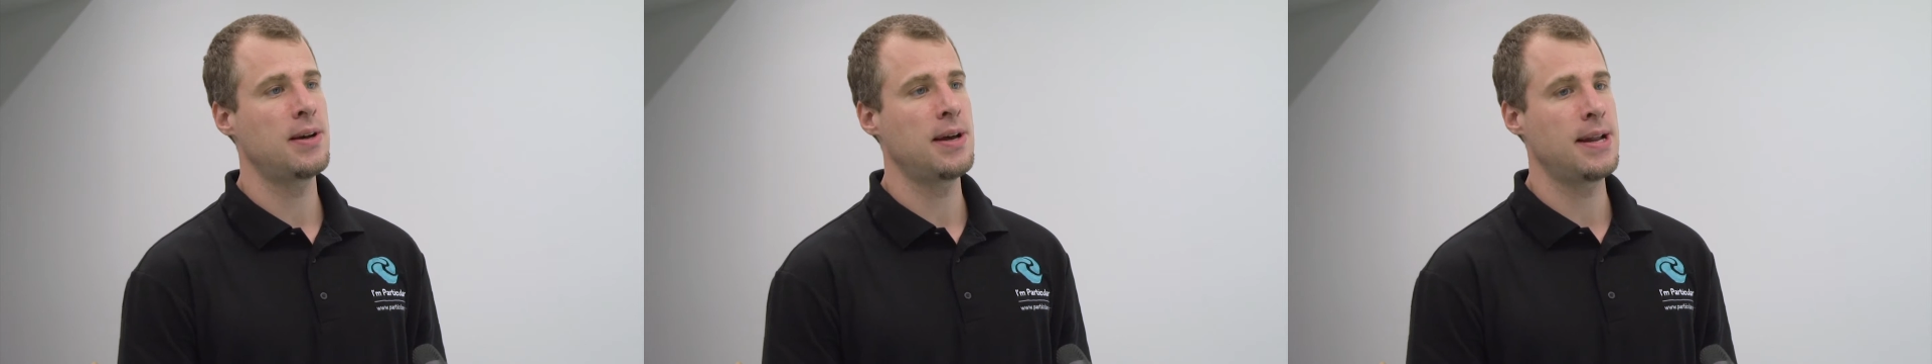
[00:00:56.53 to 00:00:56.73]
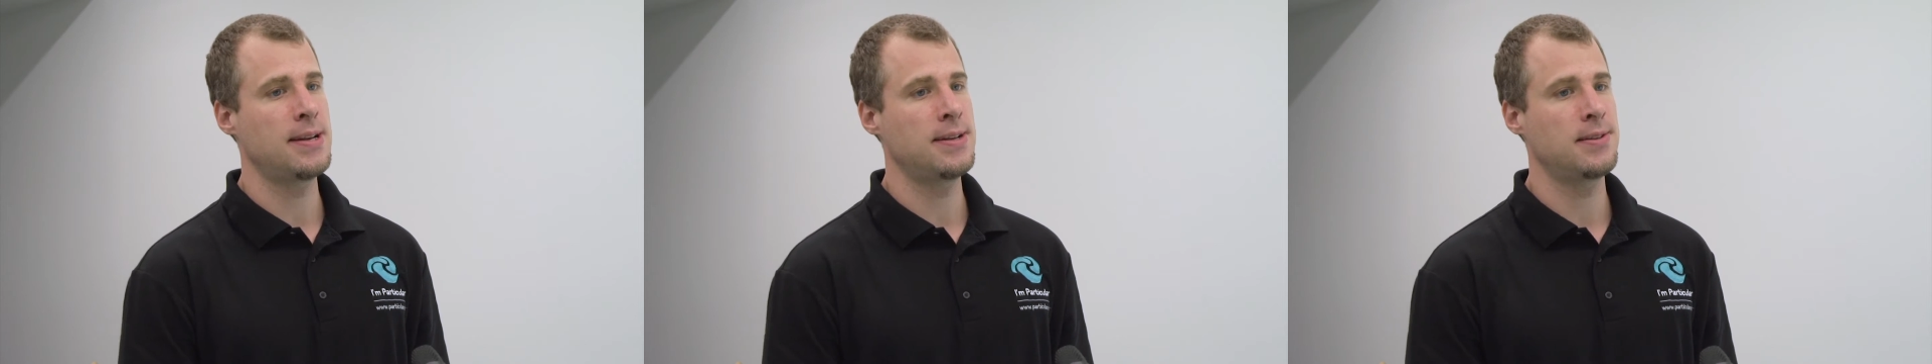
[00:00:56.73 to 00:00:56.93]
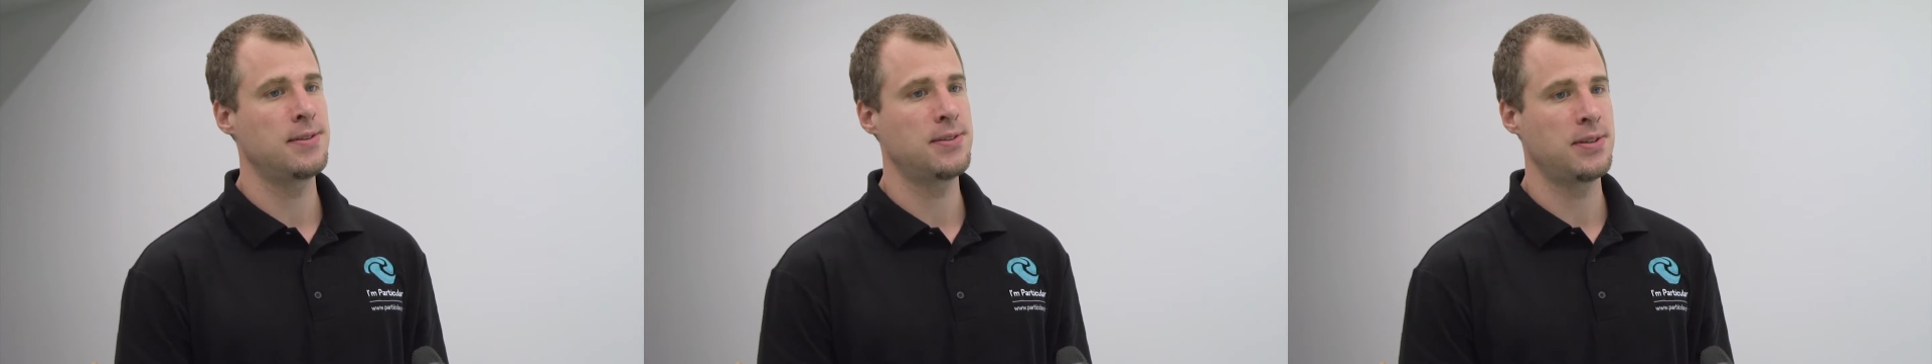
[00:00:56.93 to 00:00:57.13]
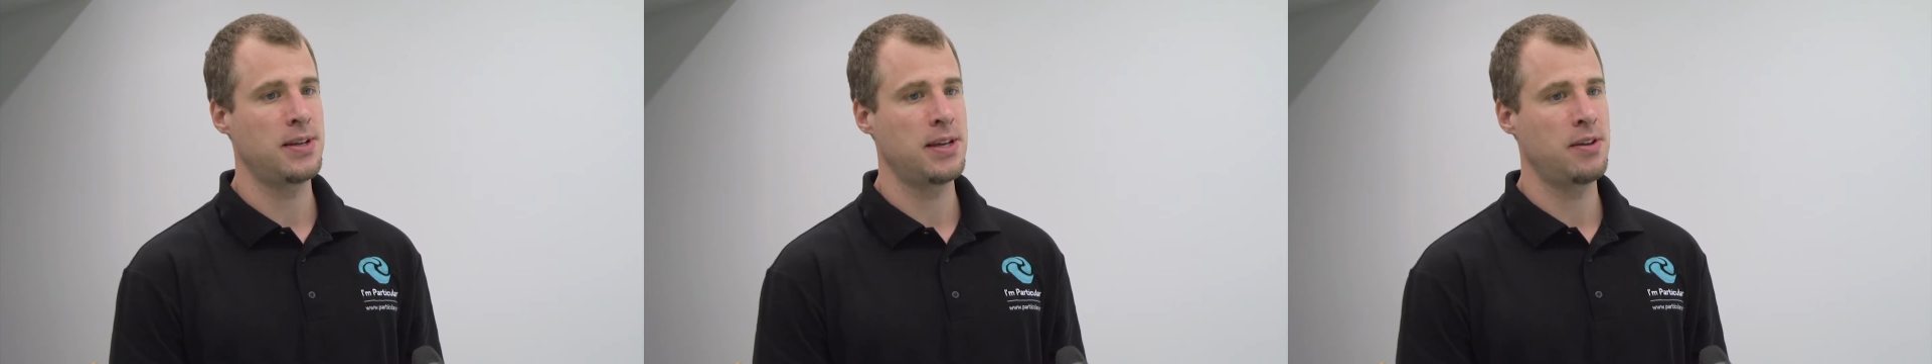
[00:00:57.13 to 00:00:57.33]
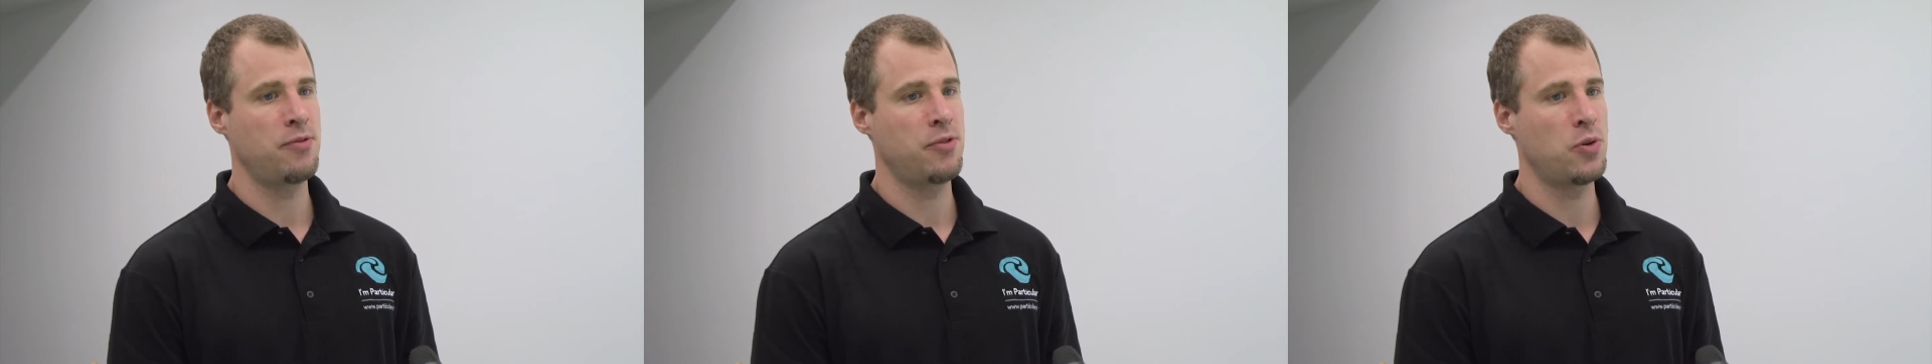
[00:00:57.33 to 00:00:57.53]
and
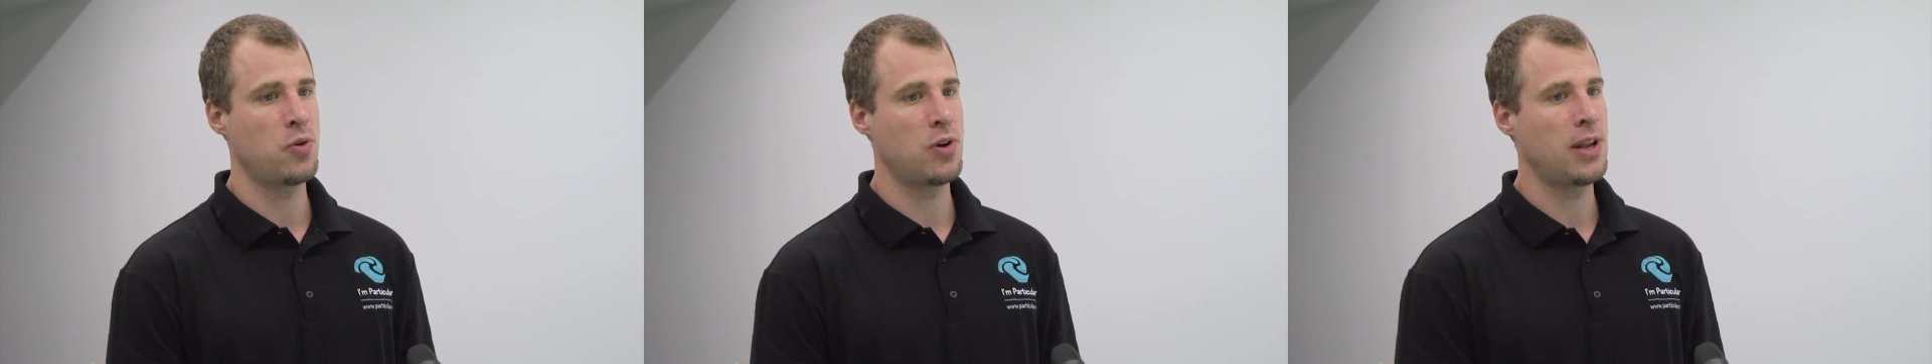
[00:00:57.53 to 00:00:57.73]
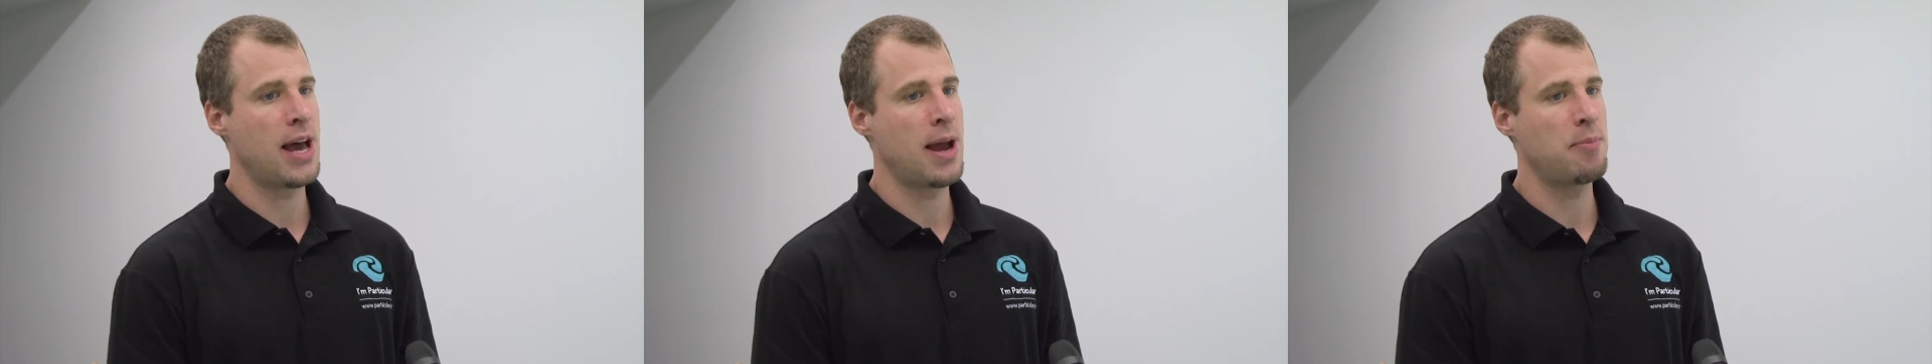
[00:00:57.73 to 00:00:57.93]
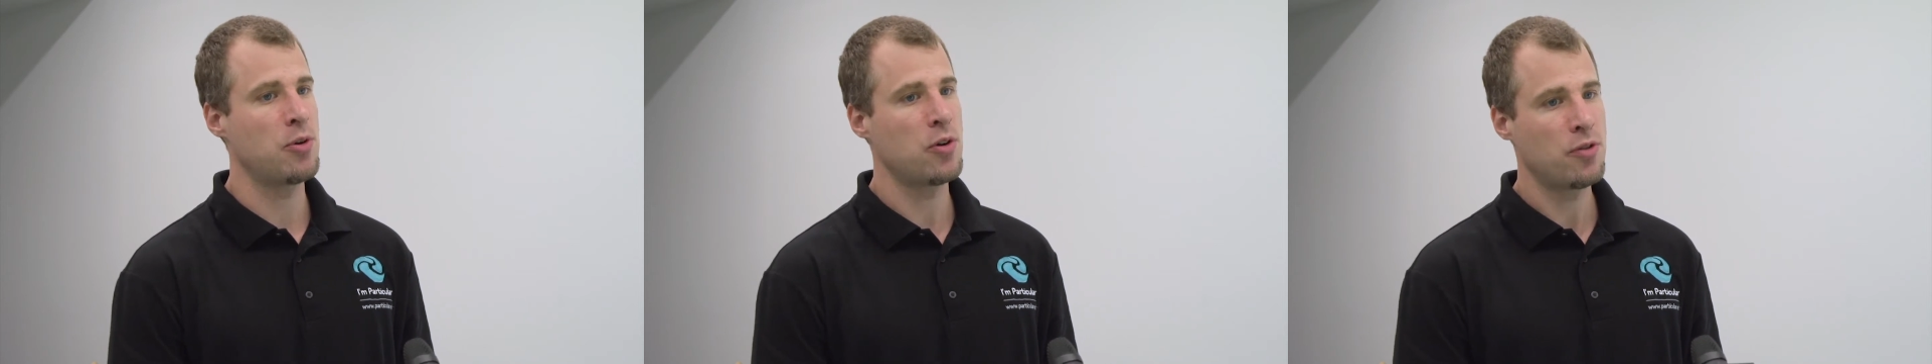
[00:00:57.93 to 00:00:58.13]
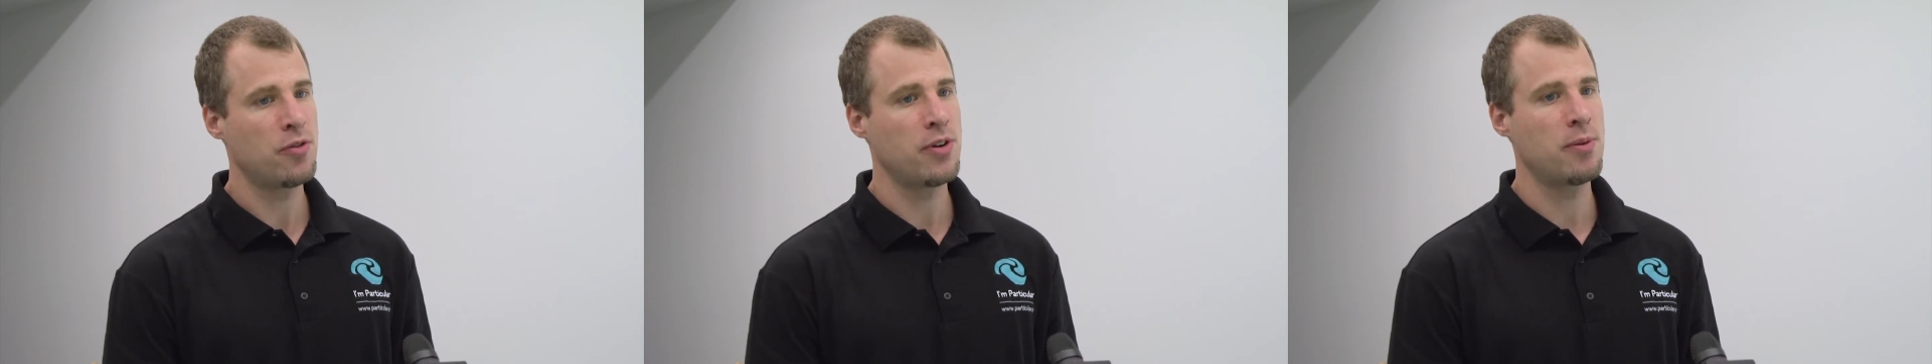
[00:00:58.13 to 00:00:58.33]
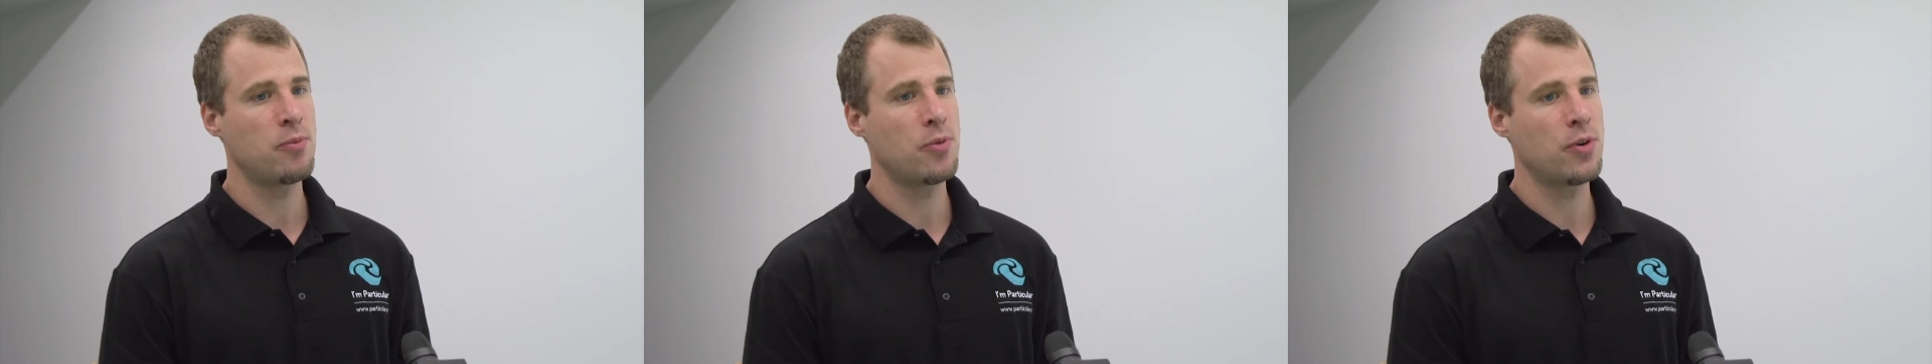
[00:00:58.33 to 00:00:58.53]
if you're a library or
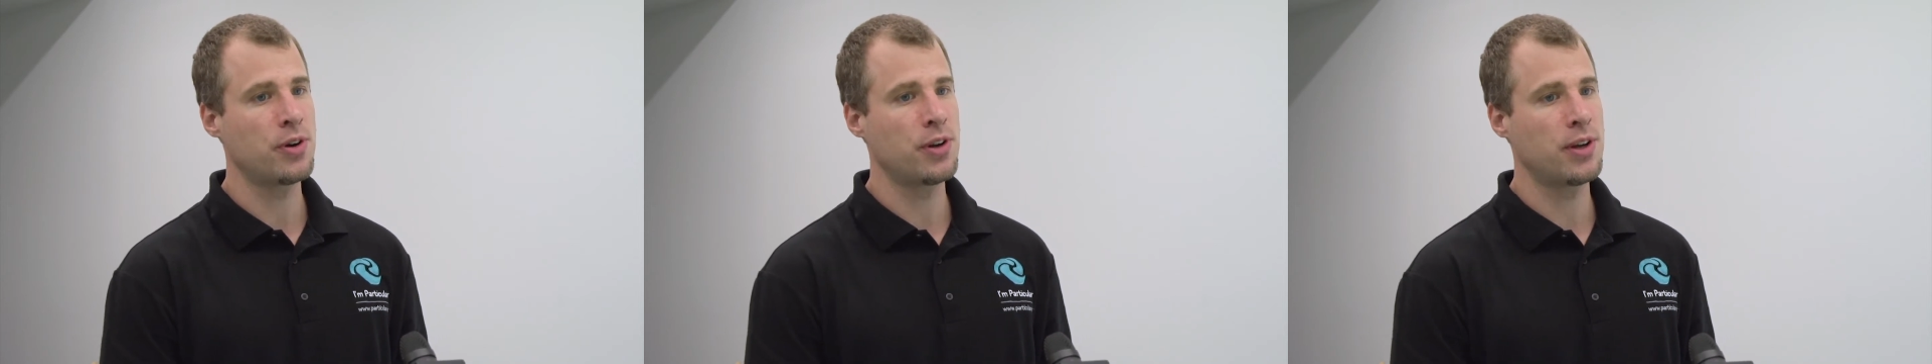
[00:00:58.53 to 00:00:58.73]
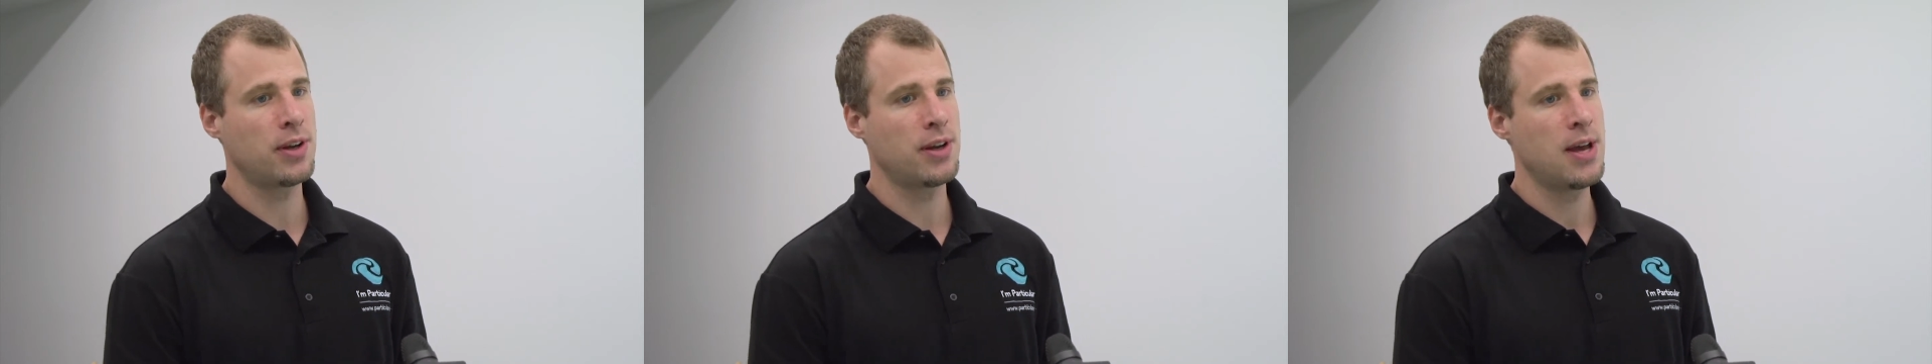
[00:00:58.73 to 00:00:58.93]
framework,